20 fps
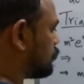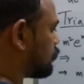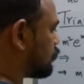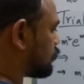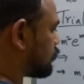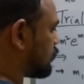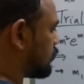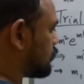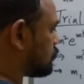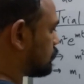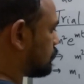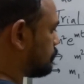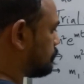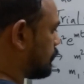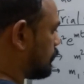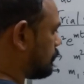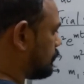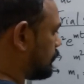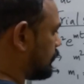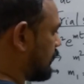which is e to the
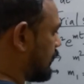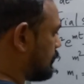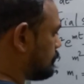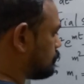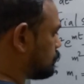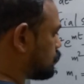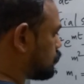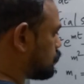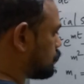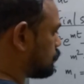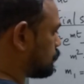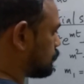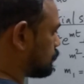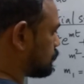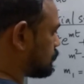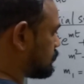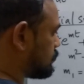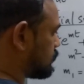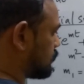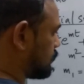power
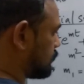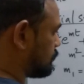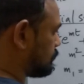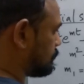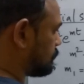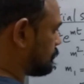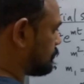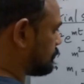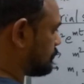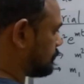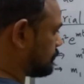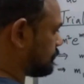m2t.